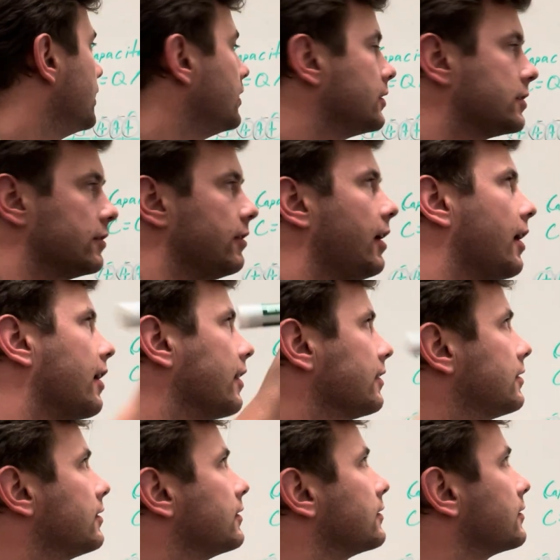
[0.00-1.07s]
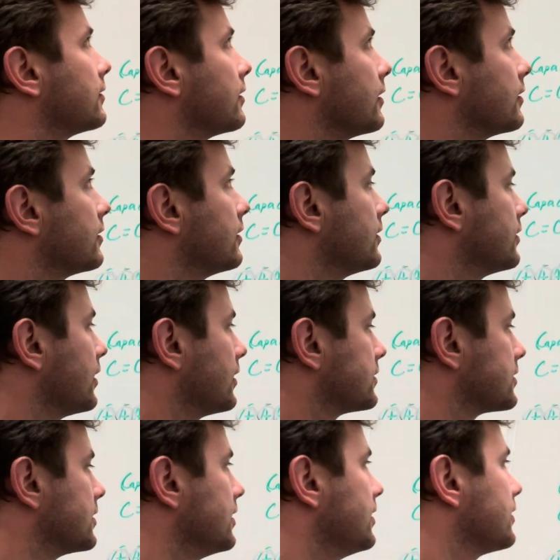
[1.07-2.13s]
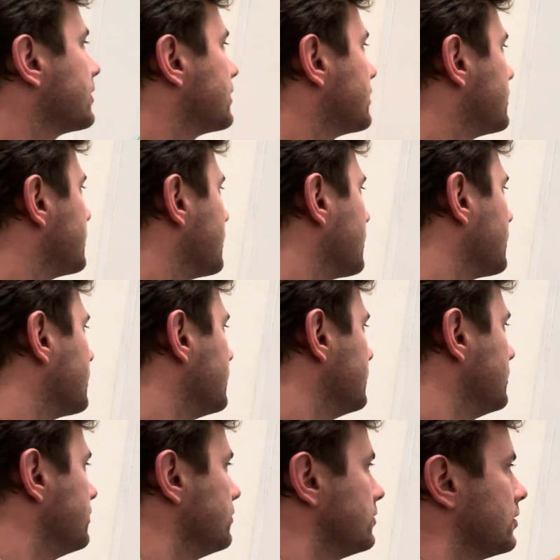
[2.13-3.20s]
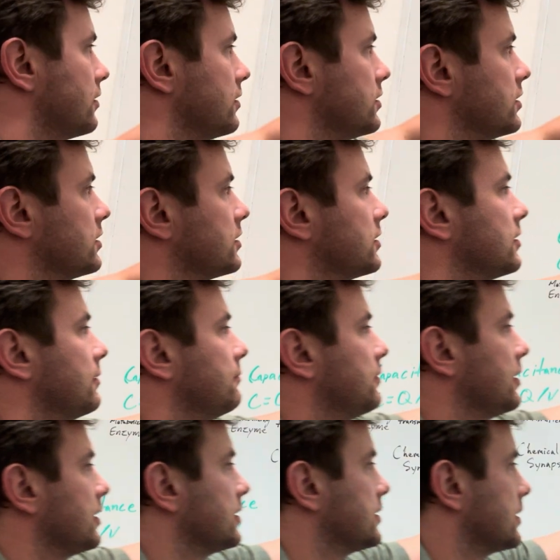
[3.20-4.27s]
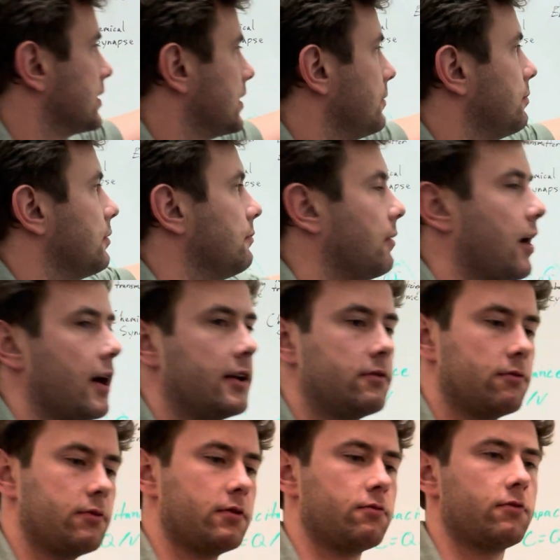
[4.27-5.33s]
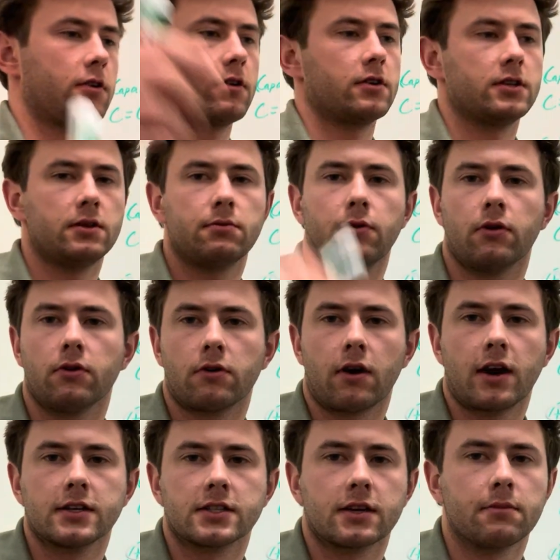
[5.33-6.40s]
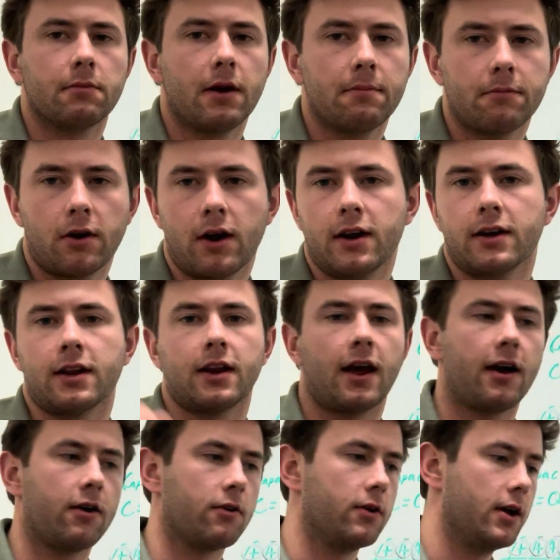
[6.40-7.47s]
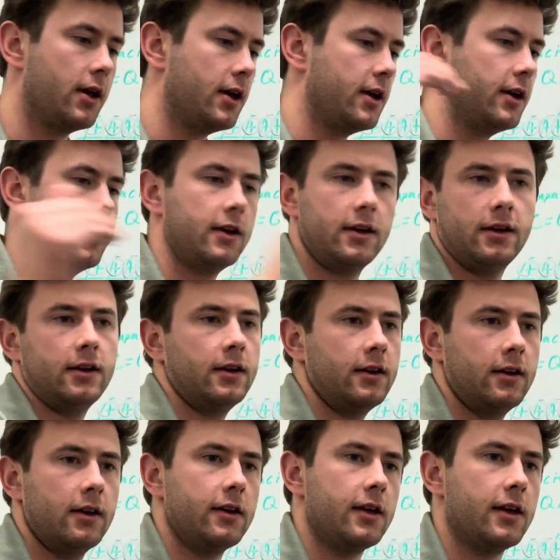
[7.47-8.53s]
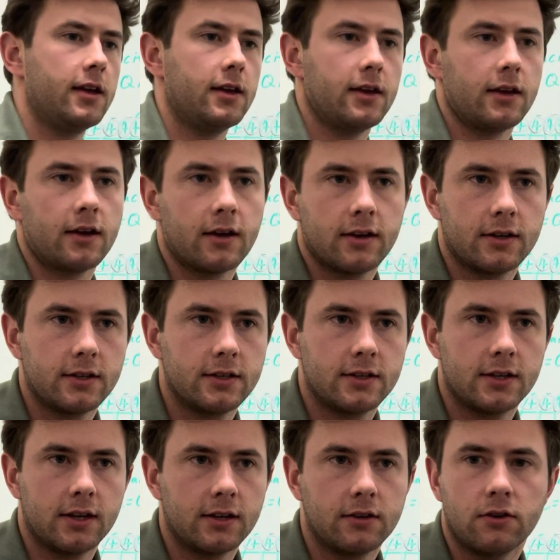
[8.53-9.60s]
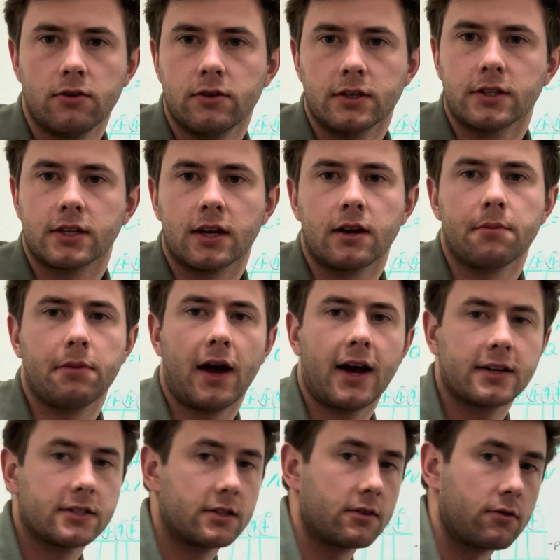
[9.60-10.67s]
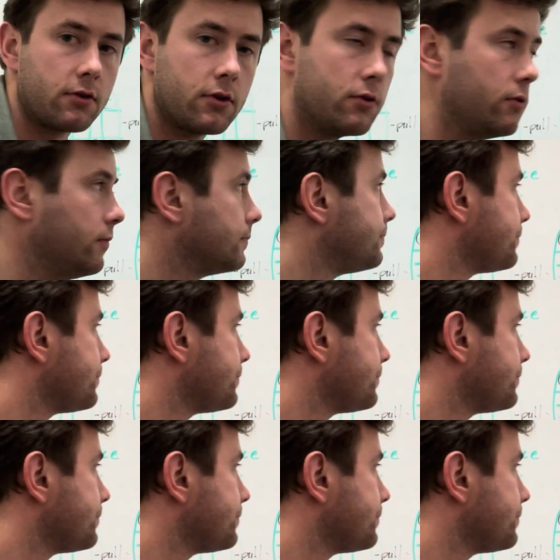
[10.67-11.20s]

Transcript: So yeah, I think that's it. Those are just some things to keep in mind when we're depolarizing a membrane and how a signal is going to pass through.